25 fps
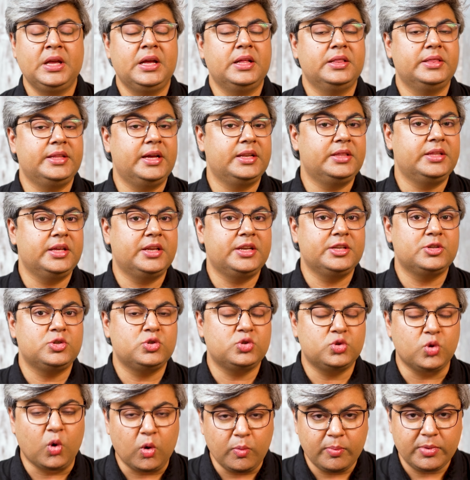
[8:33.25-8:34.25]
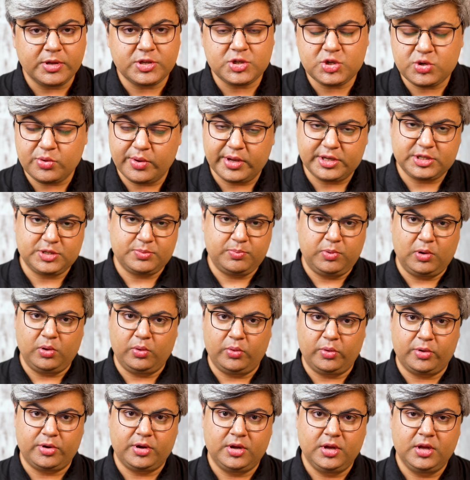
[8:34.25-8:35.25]
that there is so much to
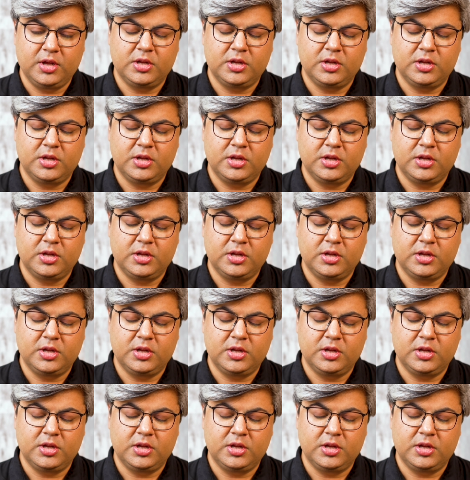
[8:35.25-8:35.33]
explore.